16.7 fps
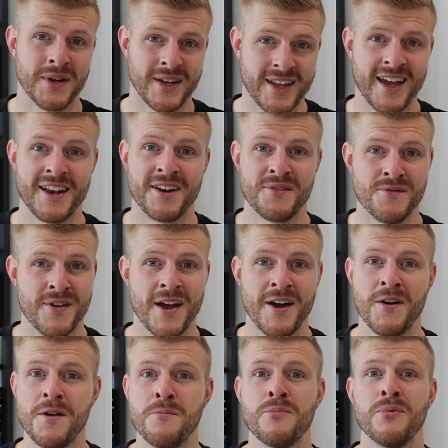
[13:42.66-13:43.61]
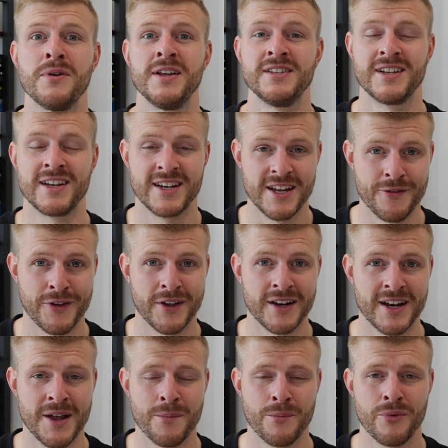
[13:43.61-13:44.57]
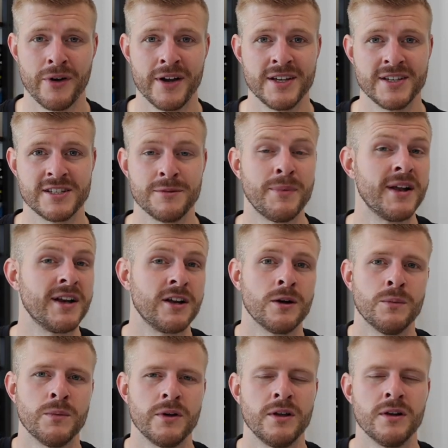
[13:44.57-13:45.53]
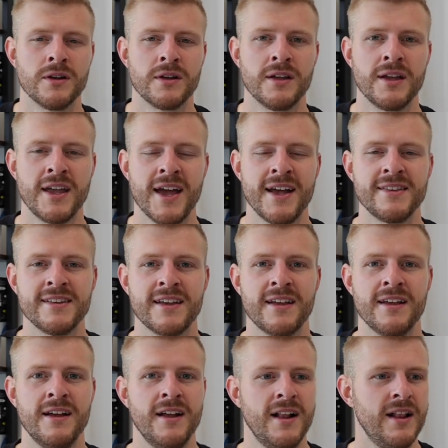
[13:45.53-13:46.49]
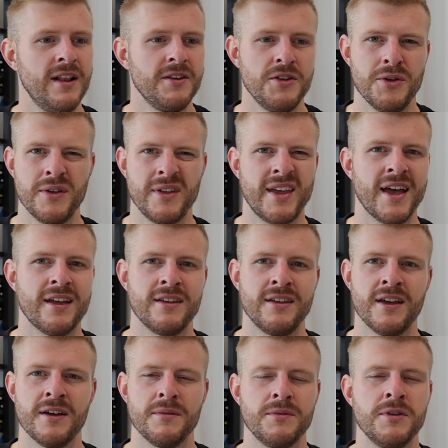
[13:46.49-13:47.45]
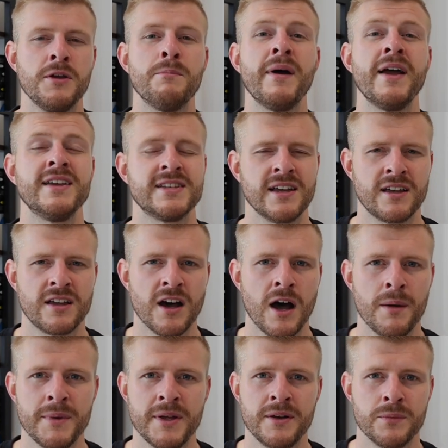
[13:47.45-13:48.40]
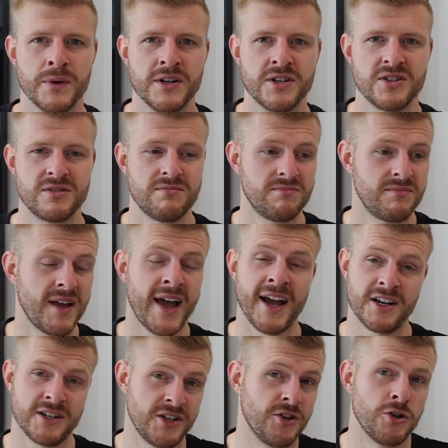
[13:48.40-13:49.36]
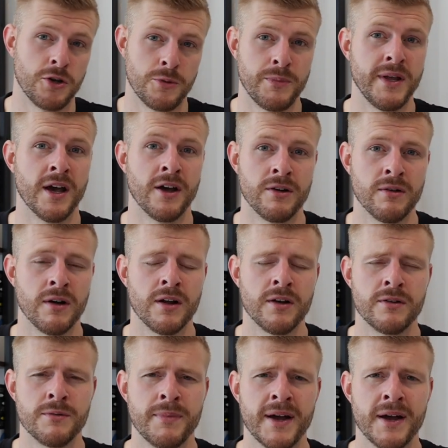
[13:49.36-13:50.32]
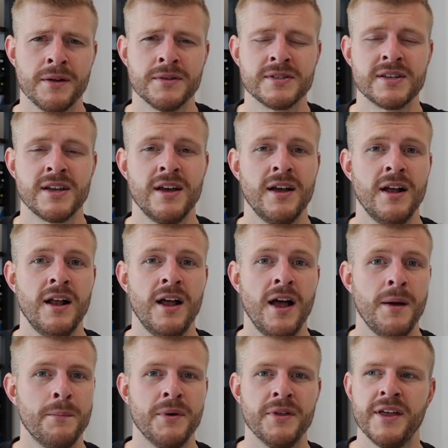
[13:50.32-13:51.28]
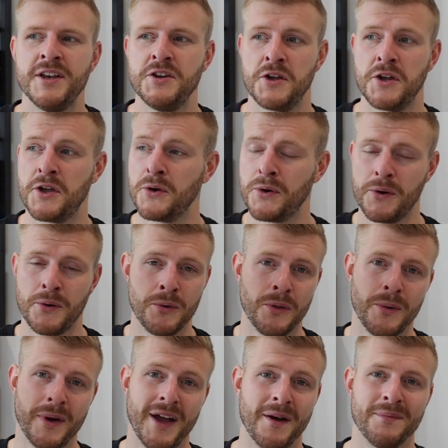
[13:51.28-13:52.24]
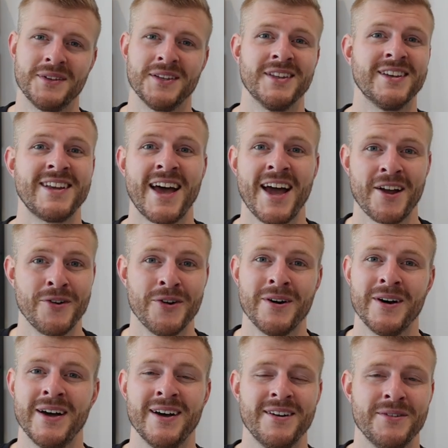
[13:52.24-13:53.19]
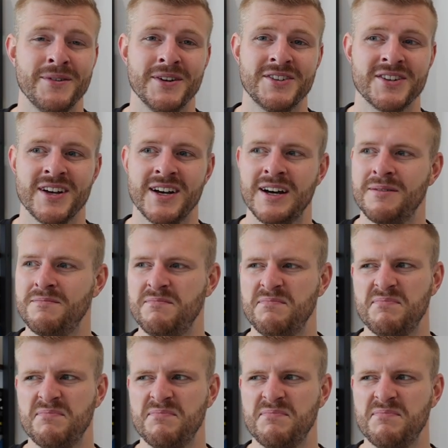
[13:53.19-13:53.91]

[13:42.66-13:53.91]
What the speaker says: again, vary pretty significantly in price, depending on what you're looking at getting. You can get your basic Garmin, which actually could be under £100, but then you could go all the way up to the Tag Heuer, which are